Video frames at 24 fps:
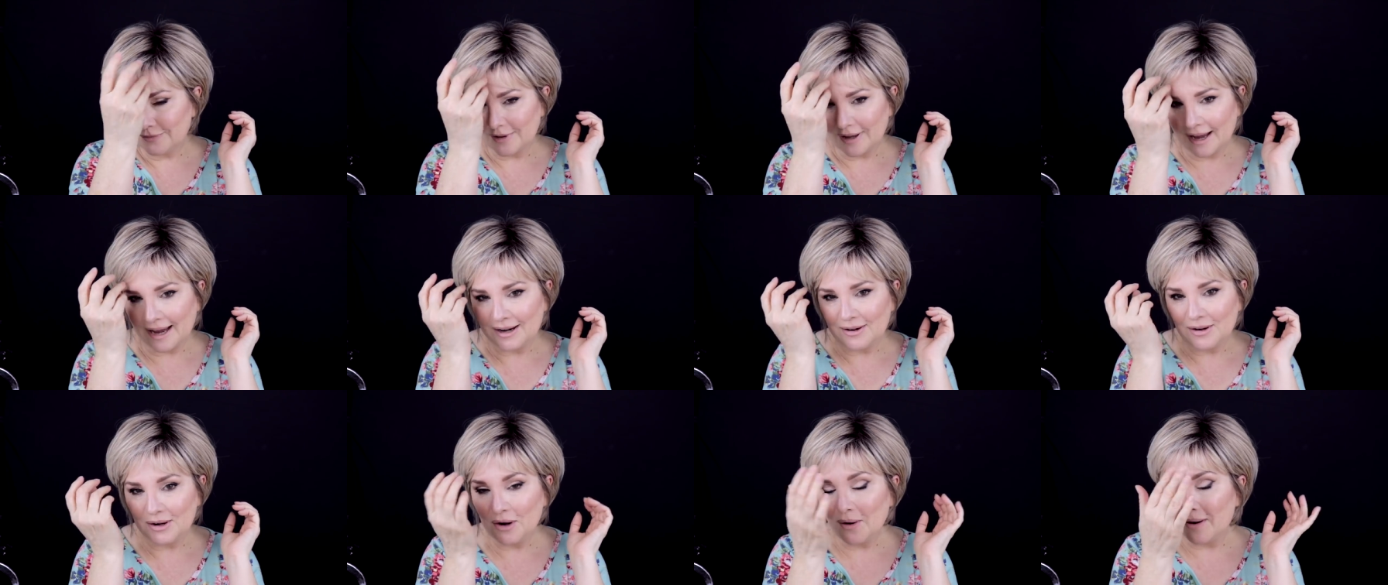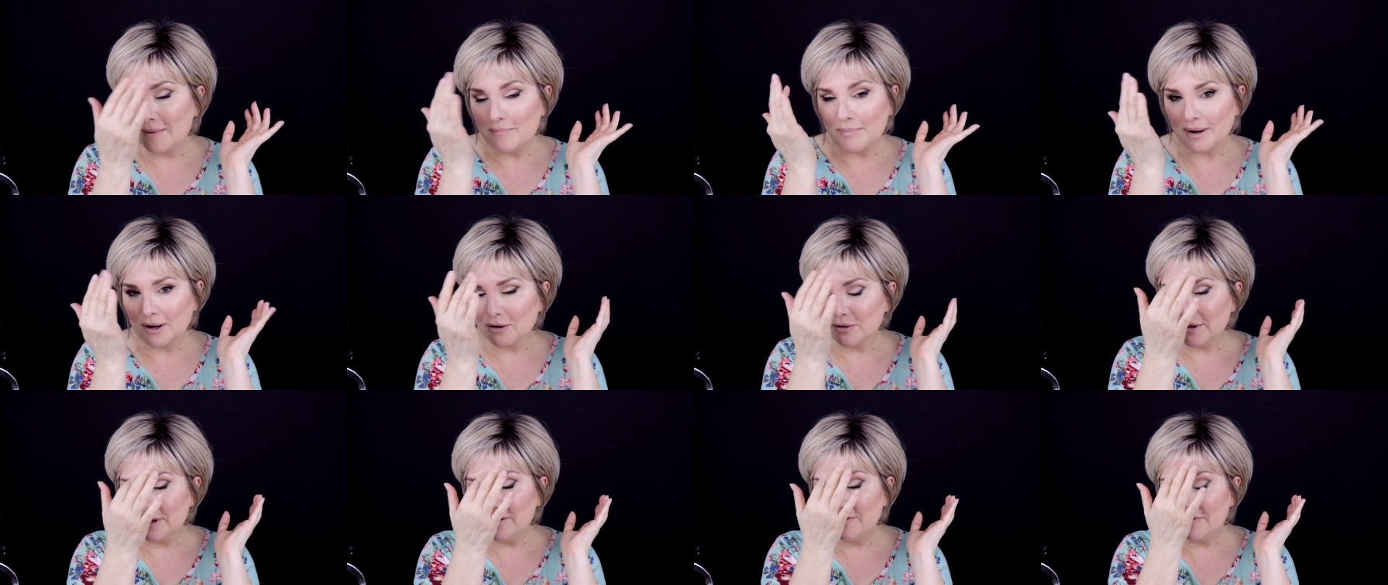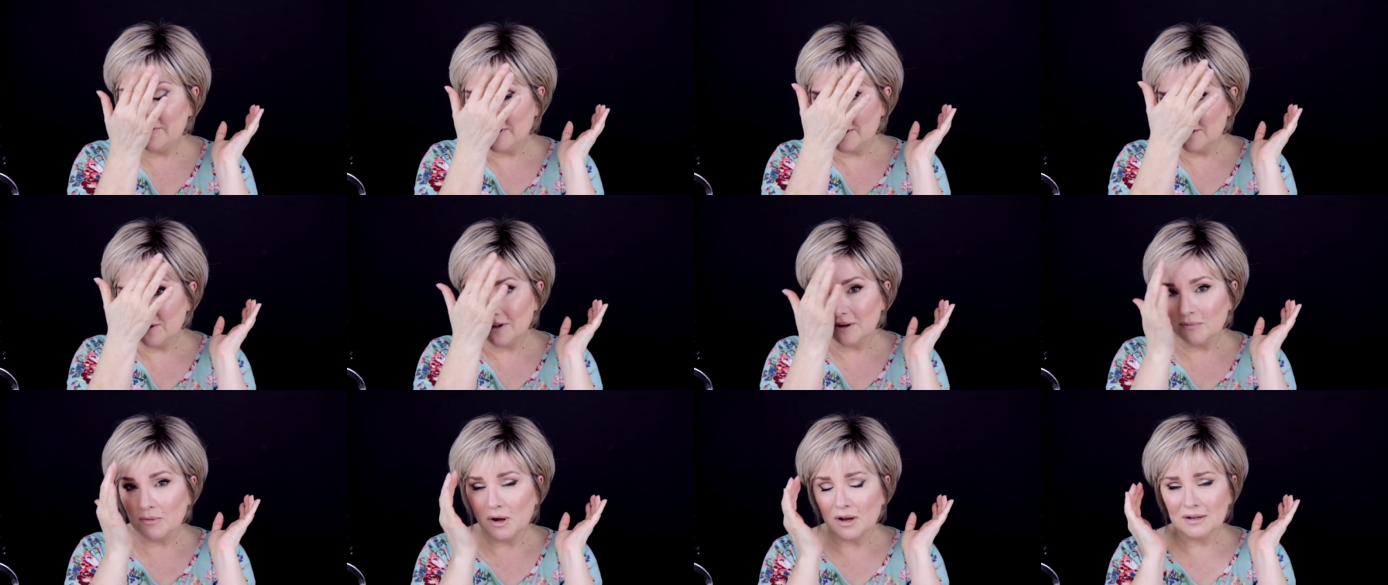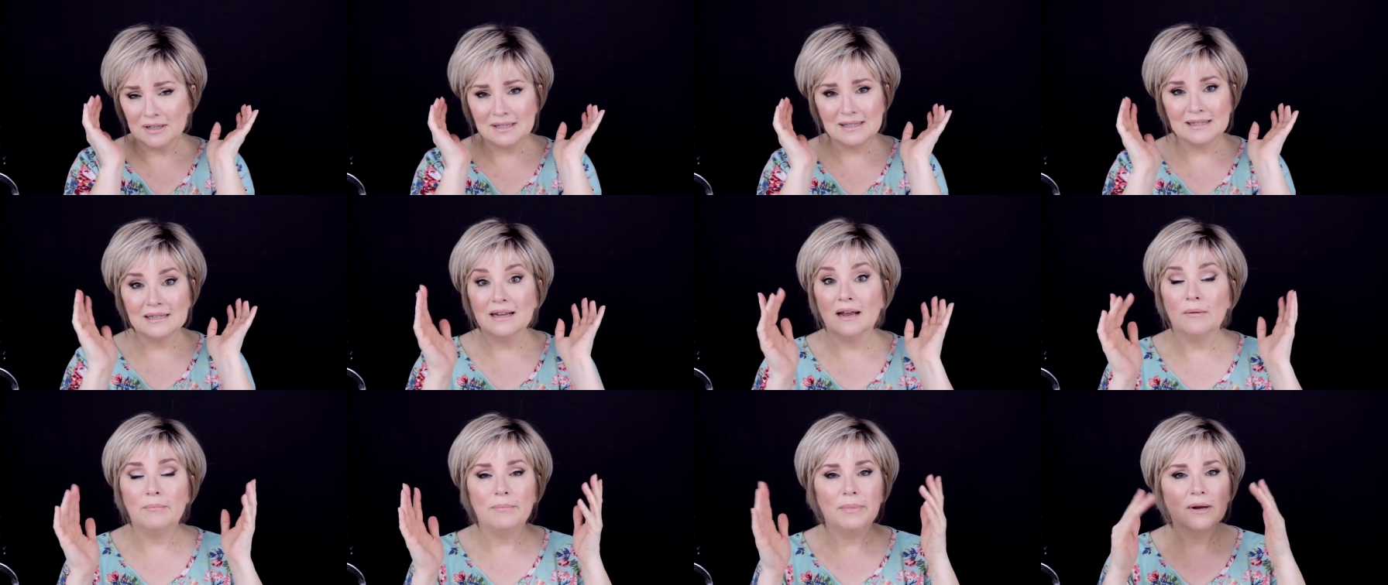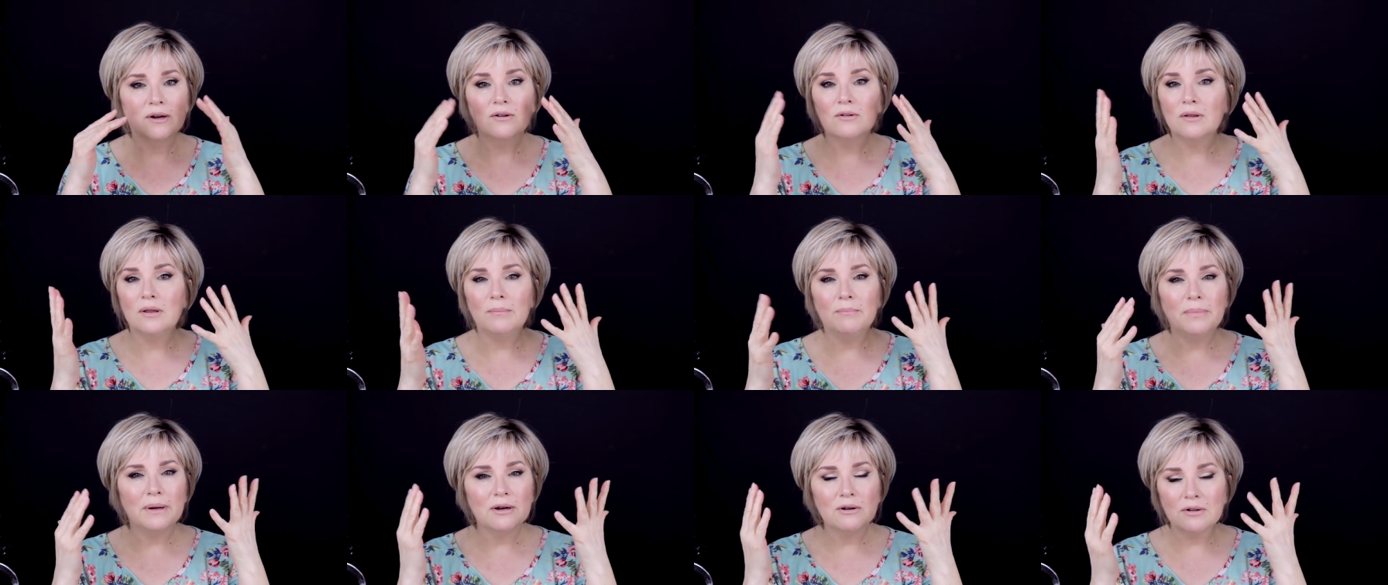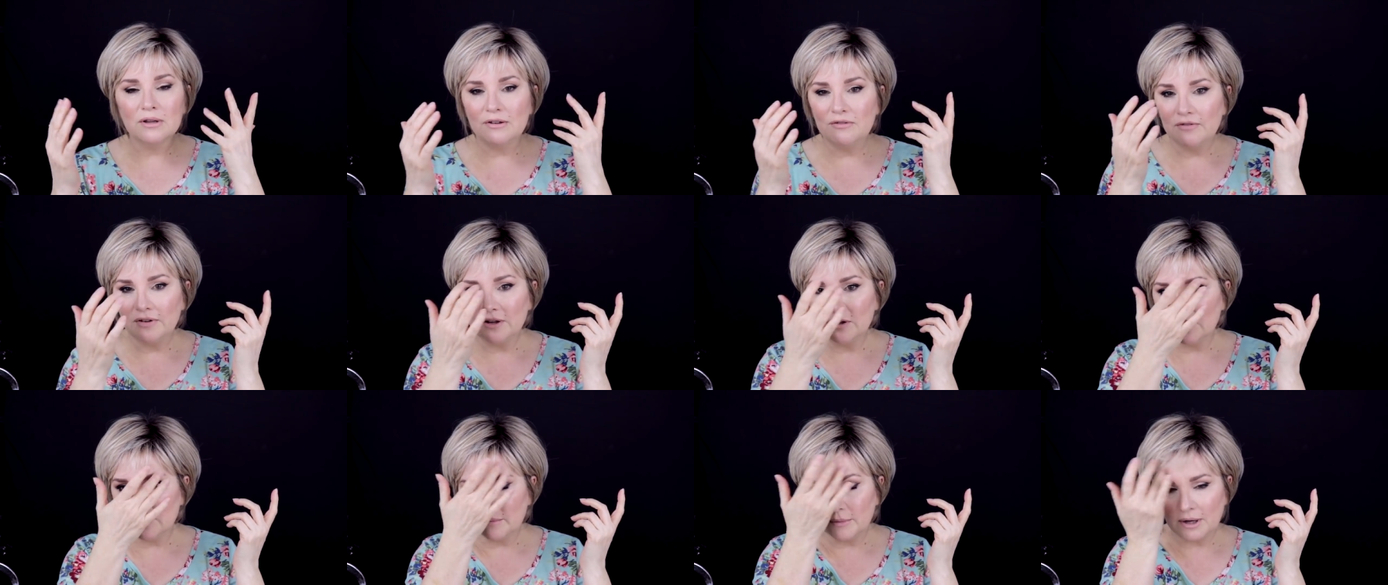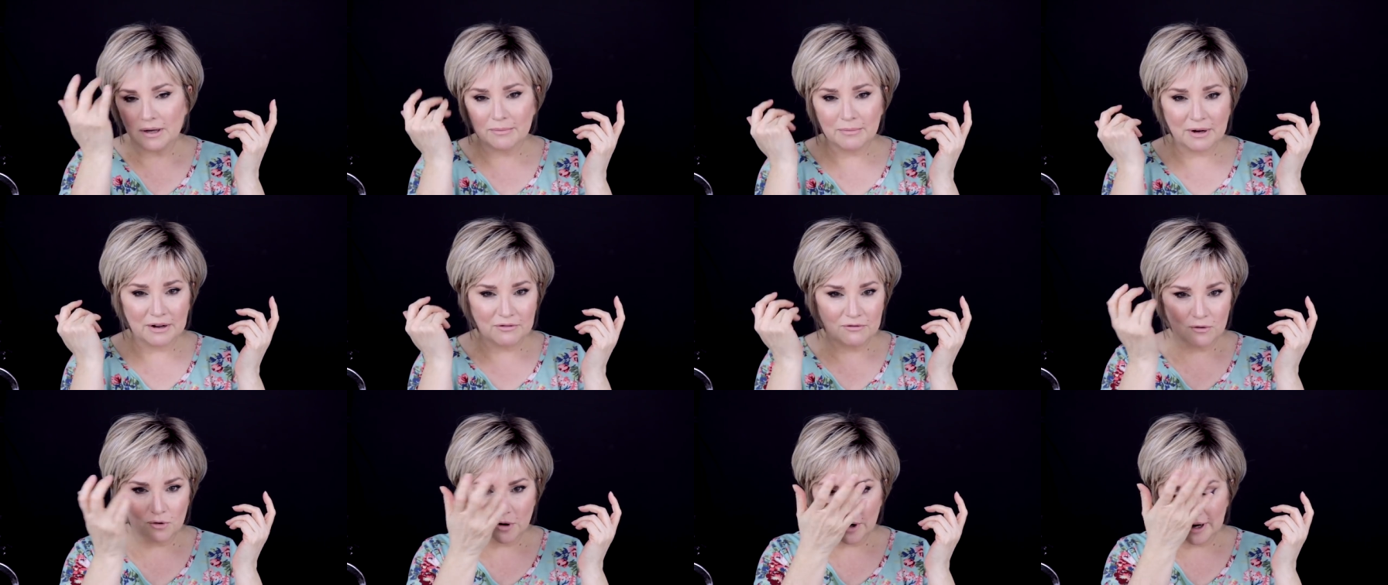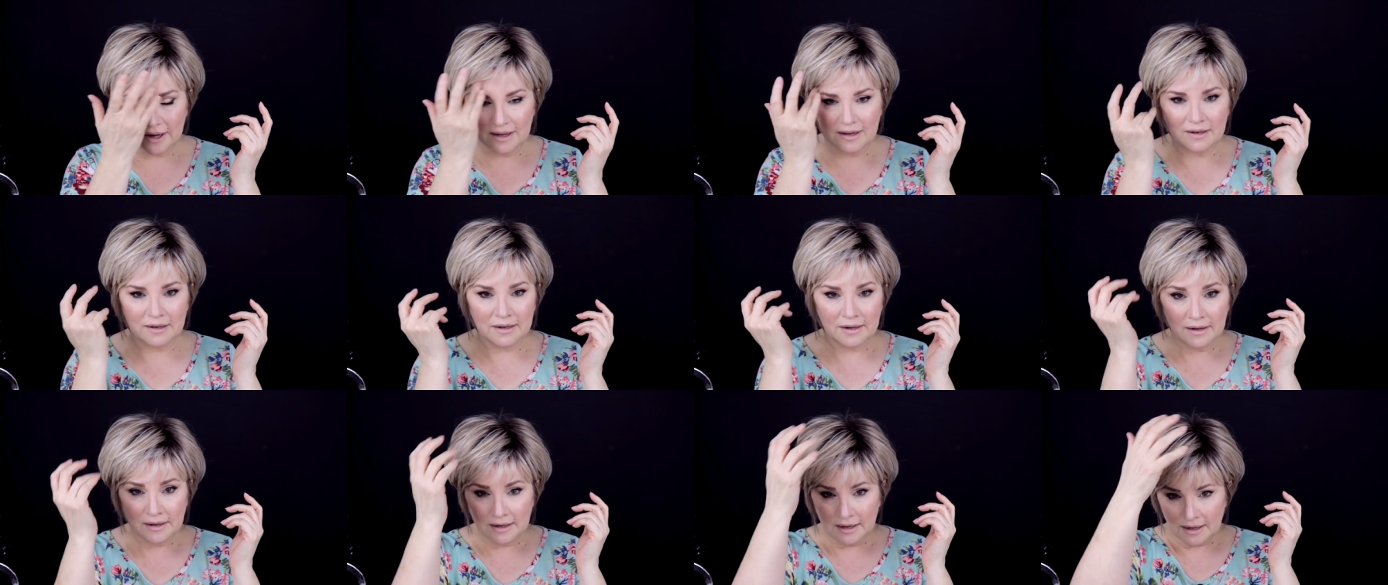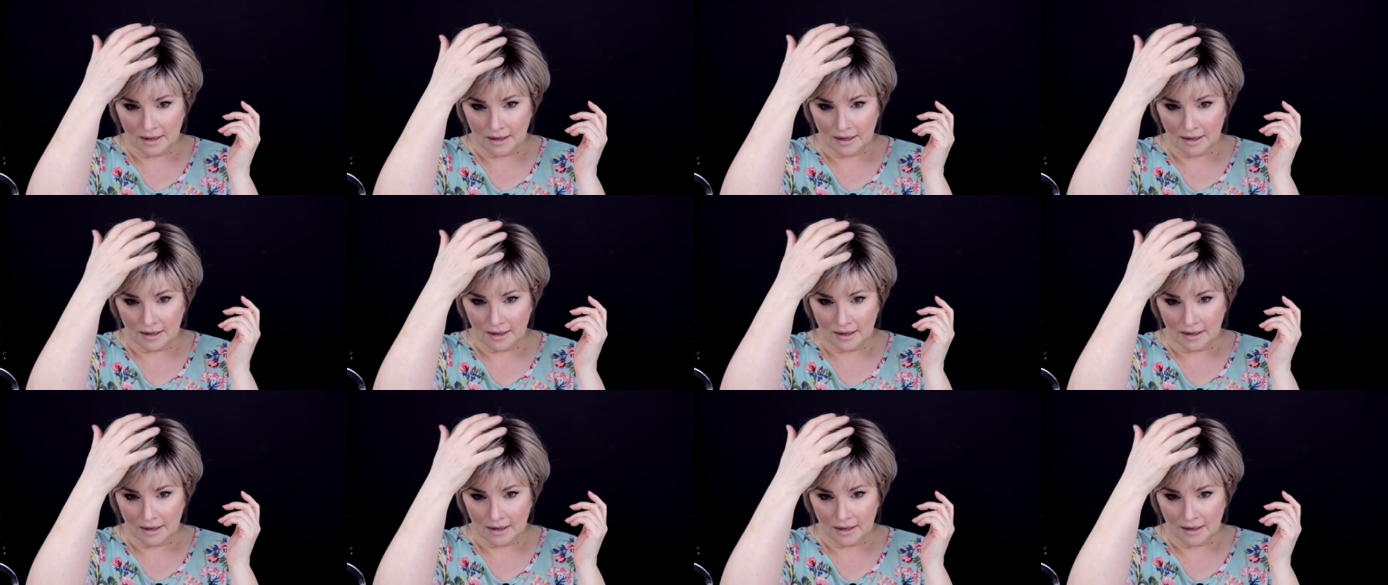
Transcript: I don't know, I barely feel them. Honestly, I barely, barely feel them on my forehead.